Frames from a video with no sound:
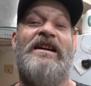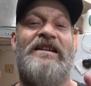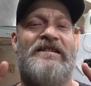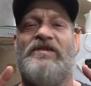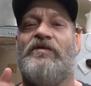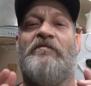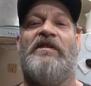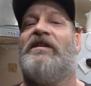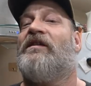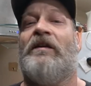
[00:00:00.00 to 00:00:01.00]
It's going to
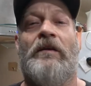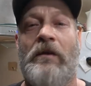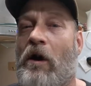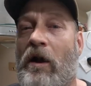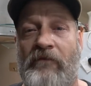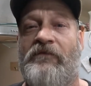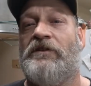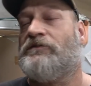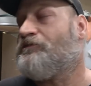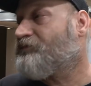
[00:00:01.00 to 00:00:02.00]
be a lot of
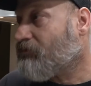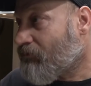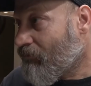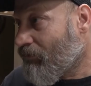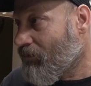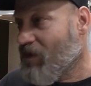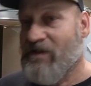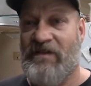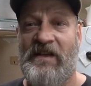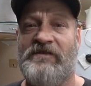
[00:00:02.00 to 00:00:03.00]
fun.
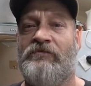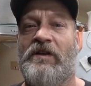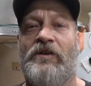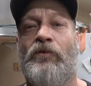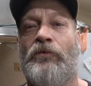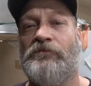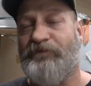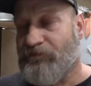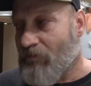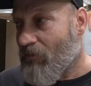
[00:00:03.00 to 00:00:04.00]
This guy's really cool.
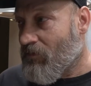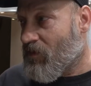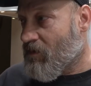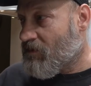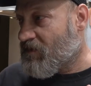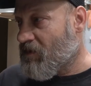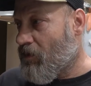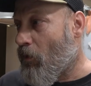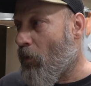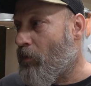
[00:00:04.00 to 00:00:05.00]

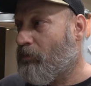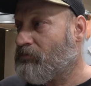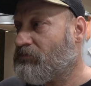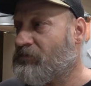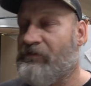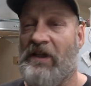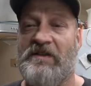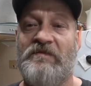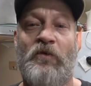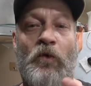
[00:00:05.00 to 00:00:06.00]
So when we get
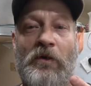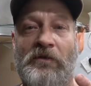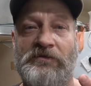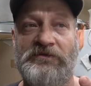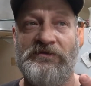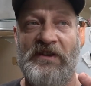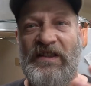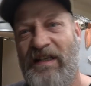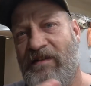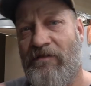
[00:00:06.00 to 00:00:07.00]
some more
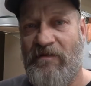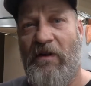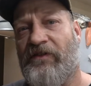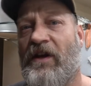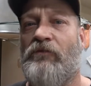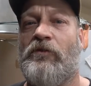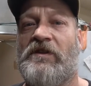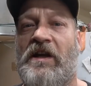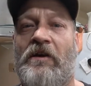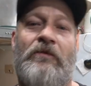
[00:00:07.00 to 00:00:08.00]
details about that
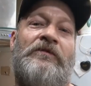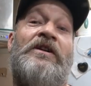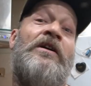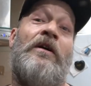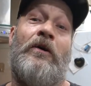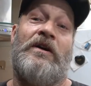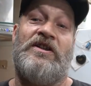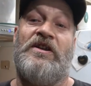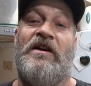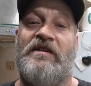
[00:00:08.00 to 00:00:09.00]
worked out, I'll
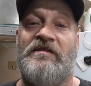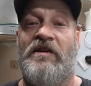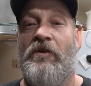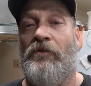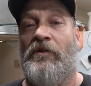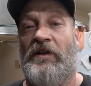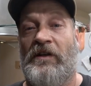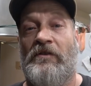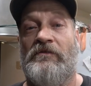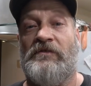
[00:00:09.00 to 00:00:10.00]
let you guys know.
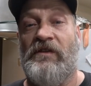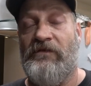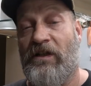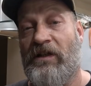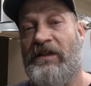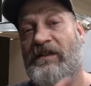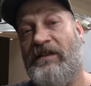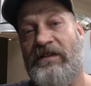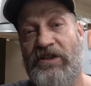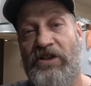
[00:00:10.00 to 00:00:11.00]
And I'll give you a link to
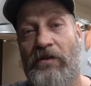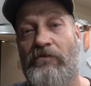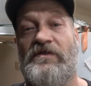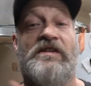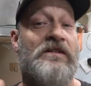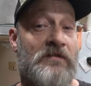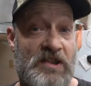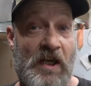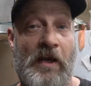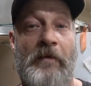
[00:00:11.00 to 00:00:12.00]
his channel so you can go
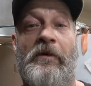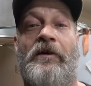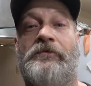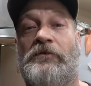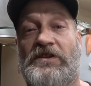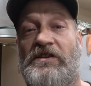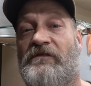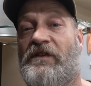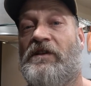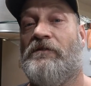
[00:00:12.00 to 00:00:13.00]
check him out, watch his
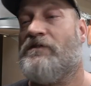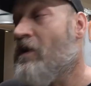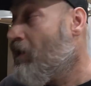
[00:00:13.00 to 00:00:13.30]
videos.